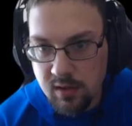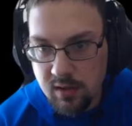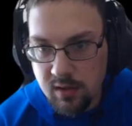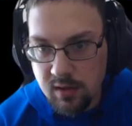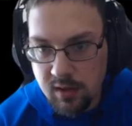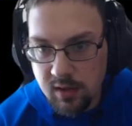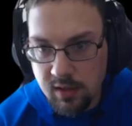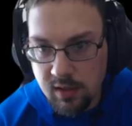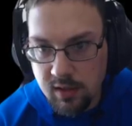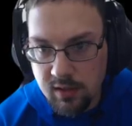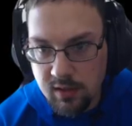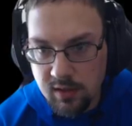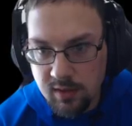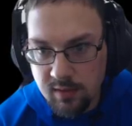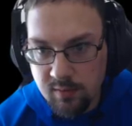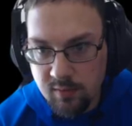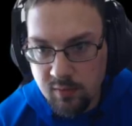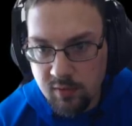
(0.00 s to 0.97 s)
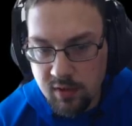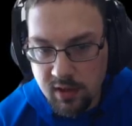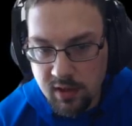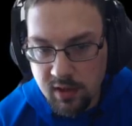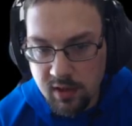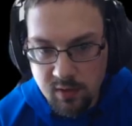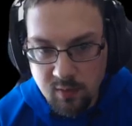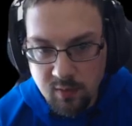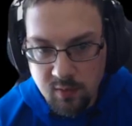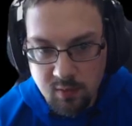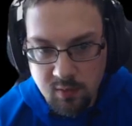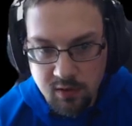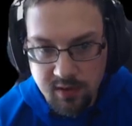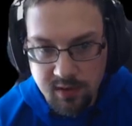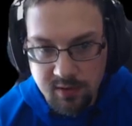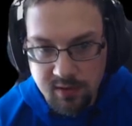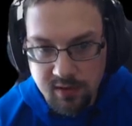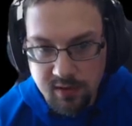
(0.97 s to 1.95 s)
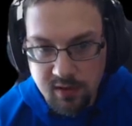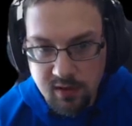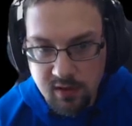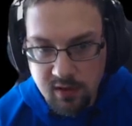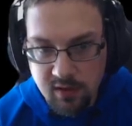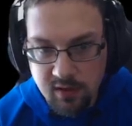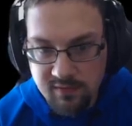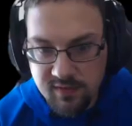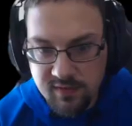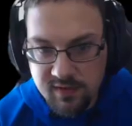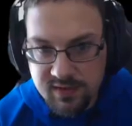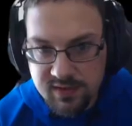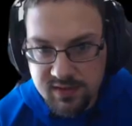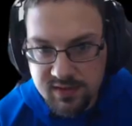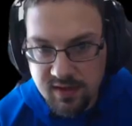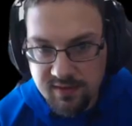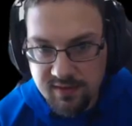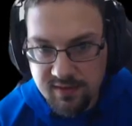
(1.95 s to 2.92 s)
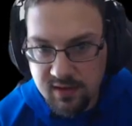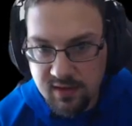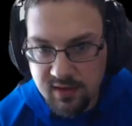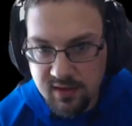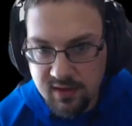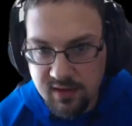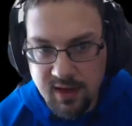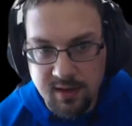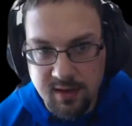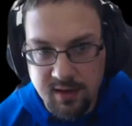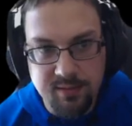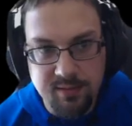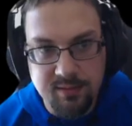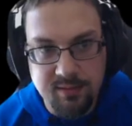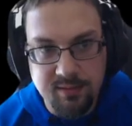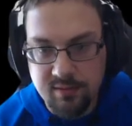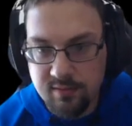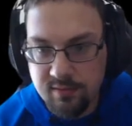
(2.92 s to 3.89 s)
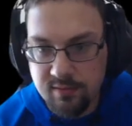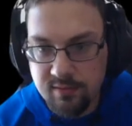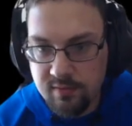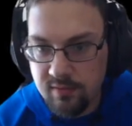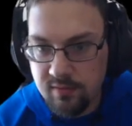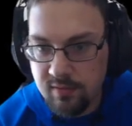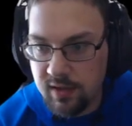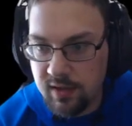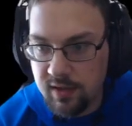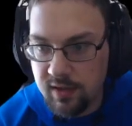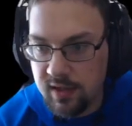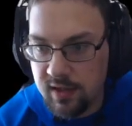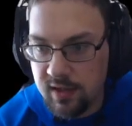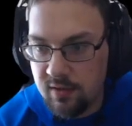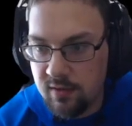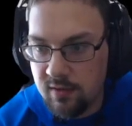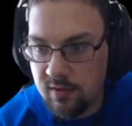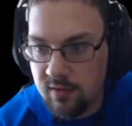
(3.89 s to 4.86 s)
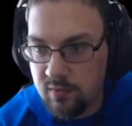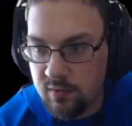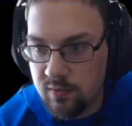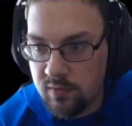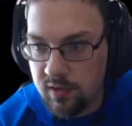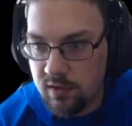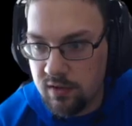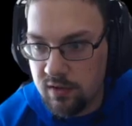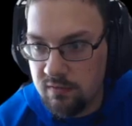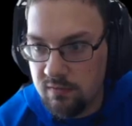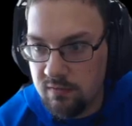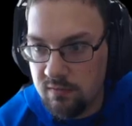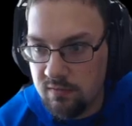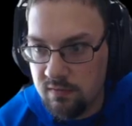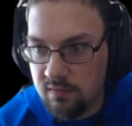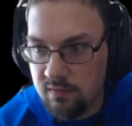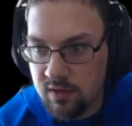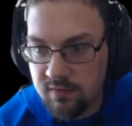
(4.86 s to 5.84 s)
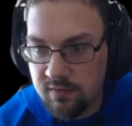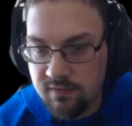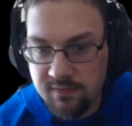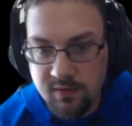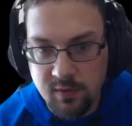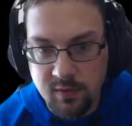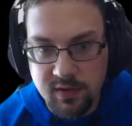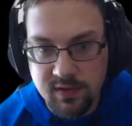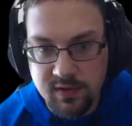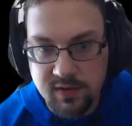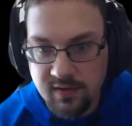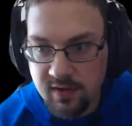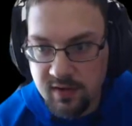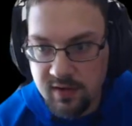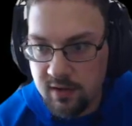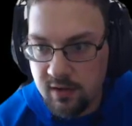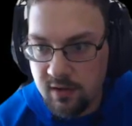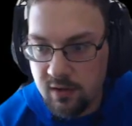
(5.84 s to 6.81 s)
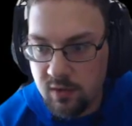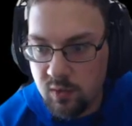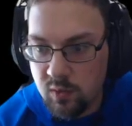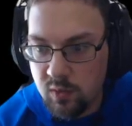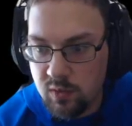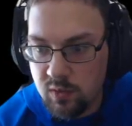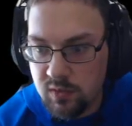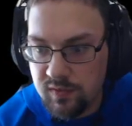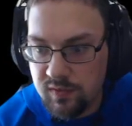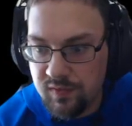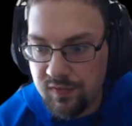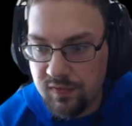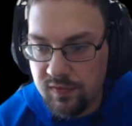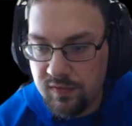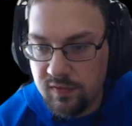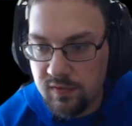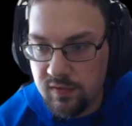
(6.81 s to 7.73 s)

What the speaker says: And yep, we're not going to worry about all of this stuff on the map right now. We are going to focus on our goals.